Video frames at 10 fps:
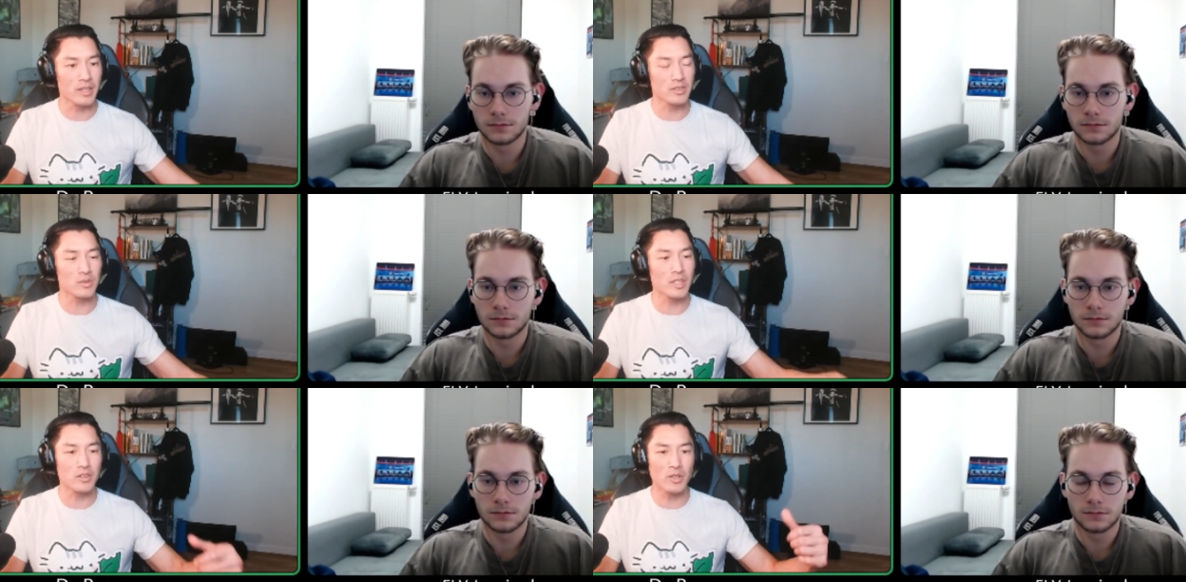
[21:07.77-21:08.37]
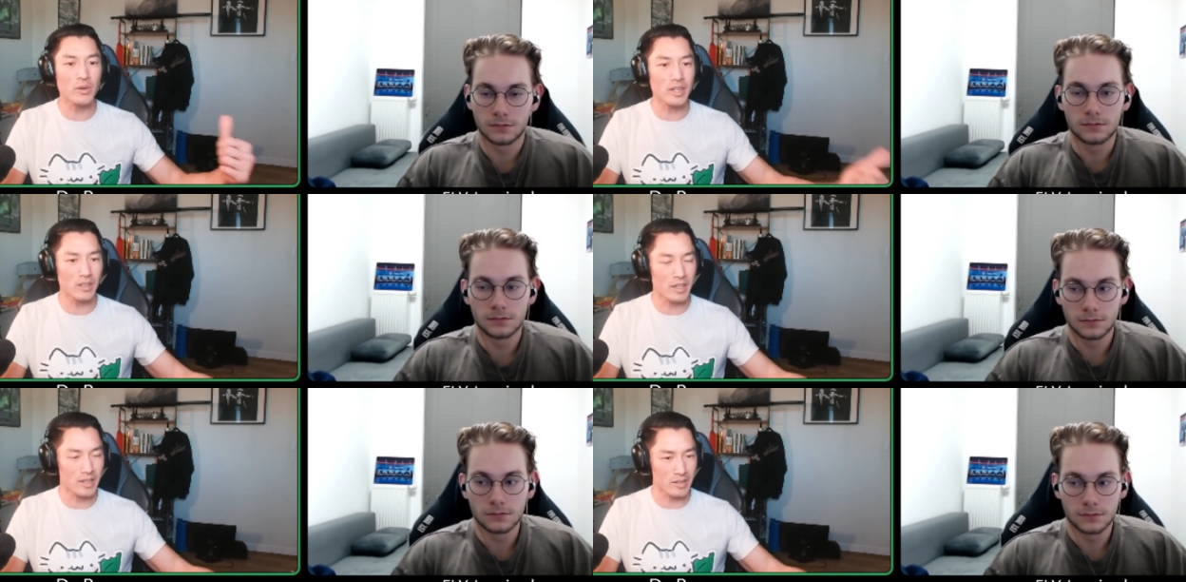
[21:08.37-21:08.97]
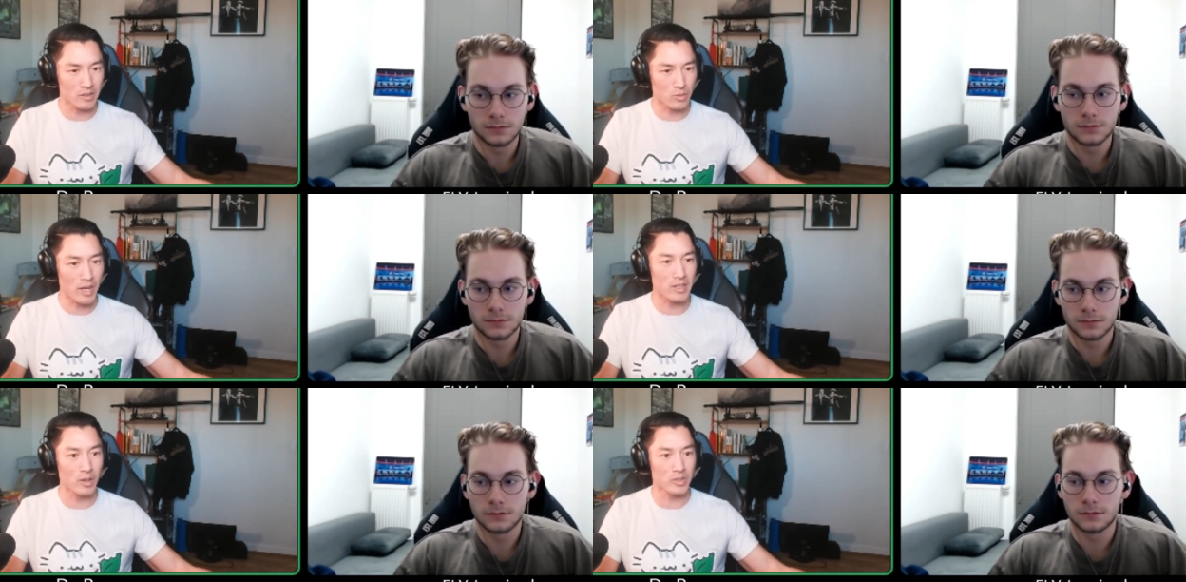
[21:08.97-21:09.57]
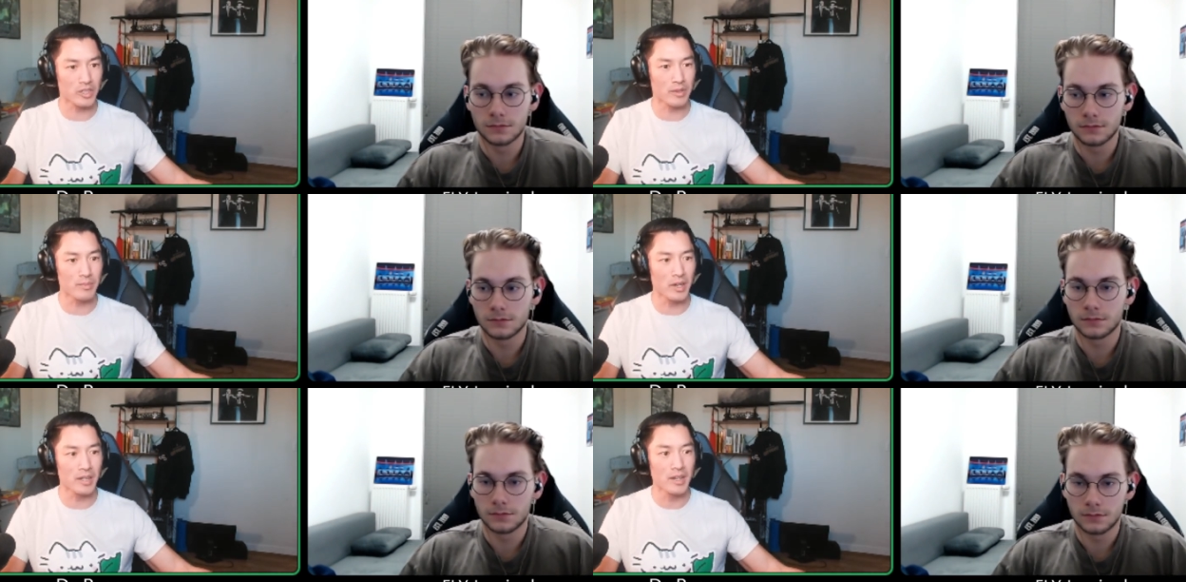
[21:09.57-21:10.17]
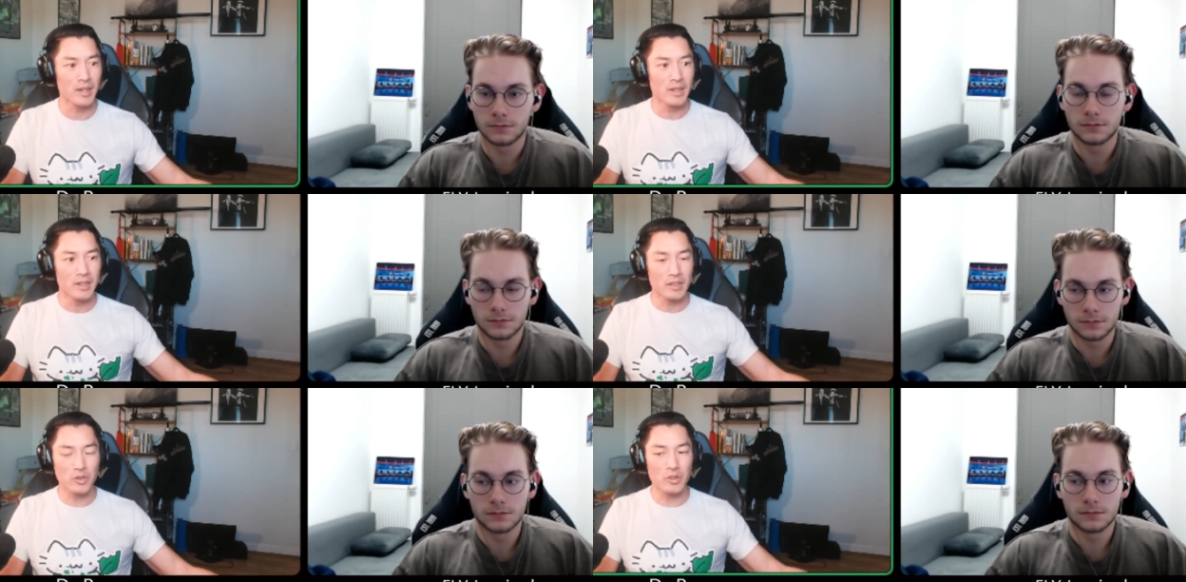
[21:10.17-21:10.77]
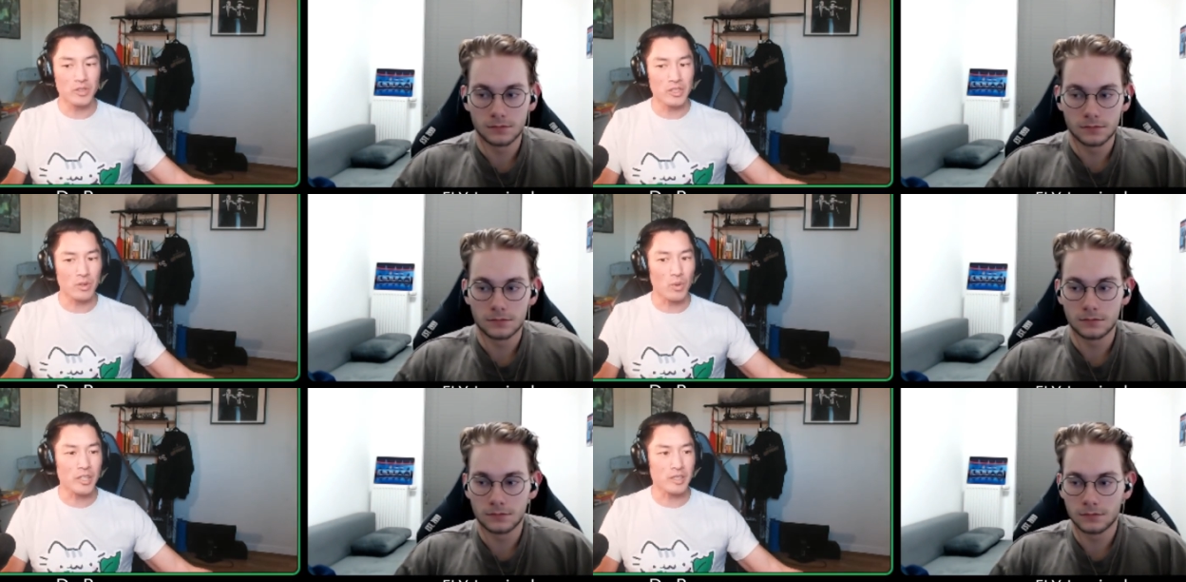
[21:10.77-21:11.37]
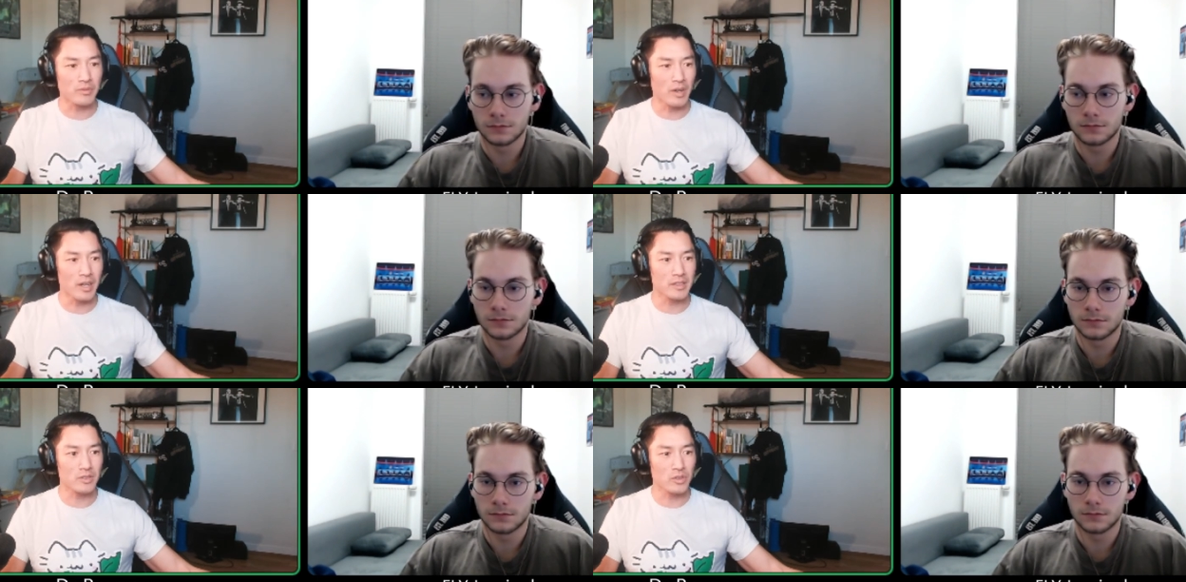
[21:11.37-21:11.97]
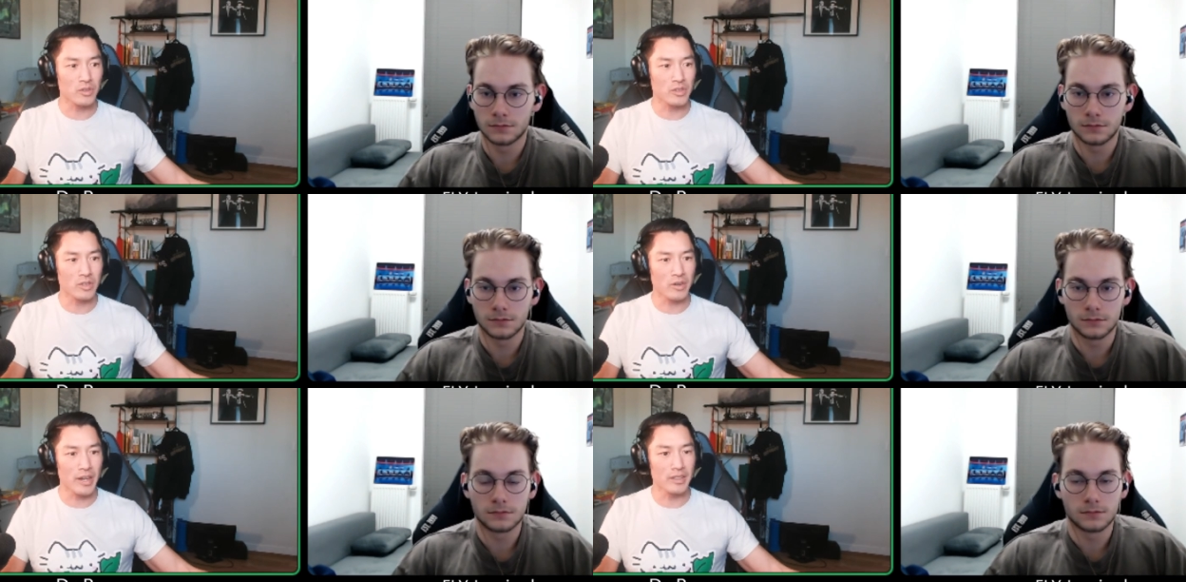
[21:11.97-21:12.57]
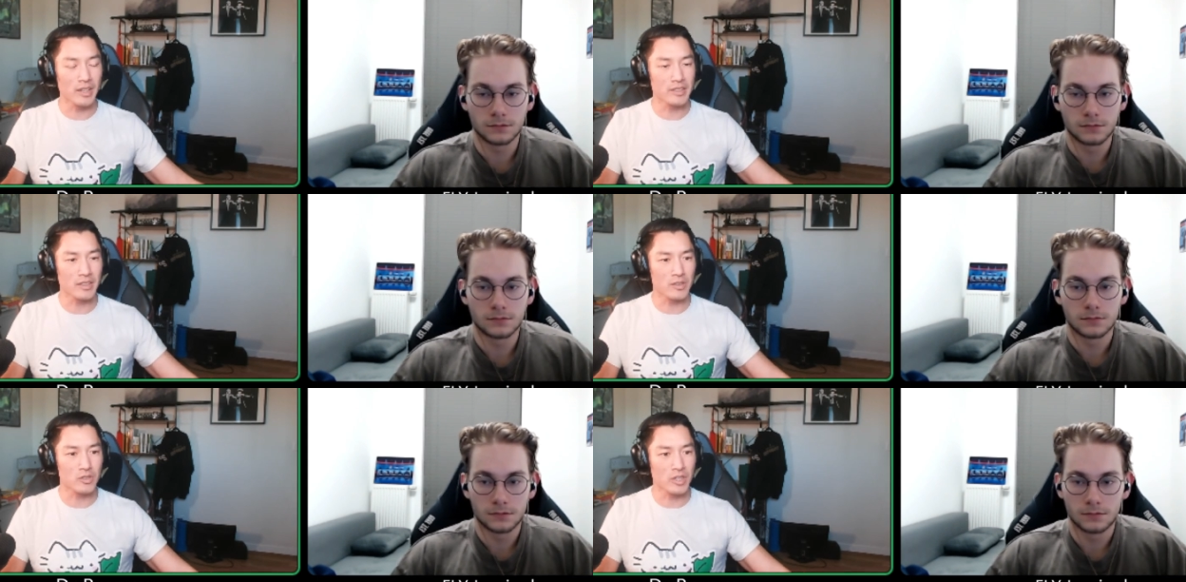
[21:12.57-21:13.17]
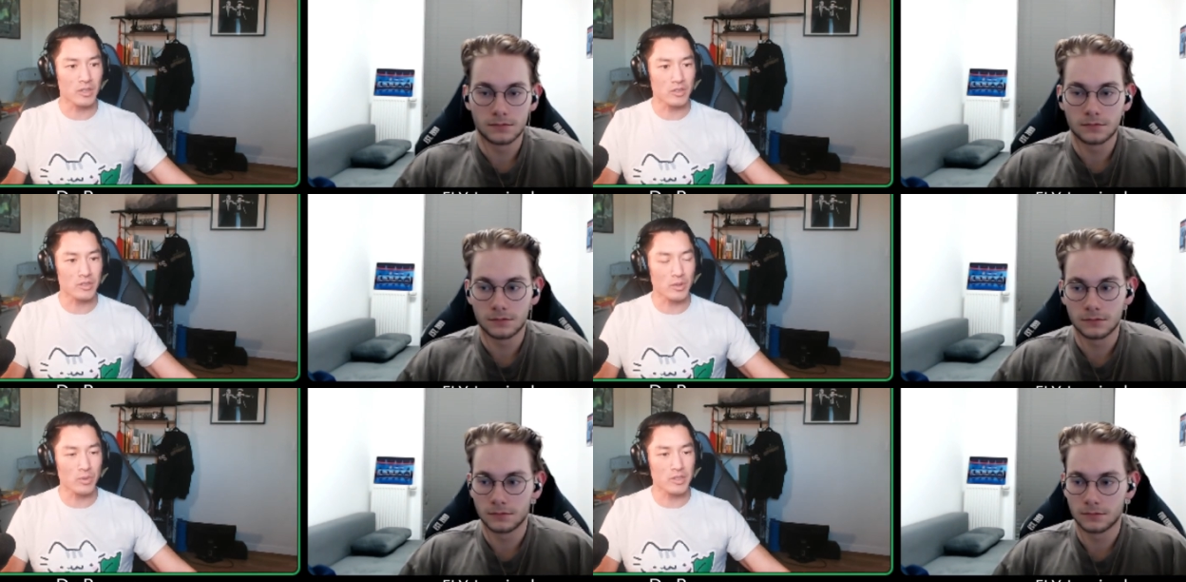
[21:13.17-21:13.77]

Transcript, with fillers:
Speaker 1: Because you said you don't get a lot out of direct coaching, but clearly you're watching VODs, clearly you're analyzing other junglers. Like, what are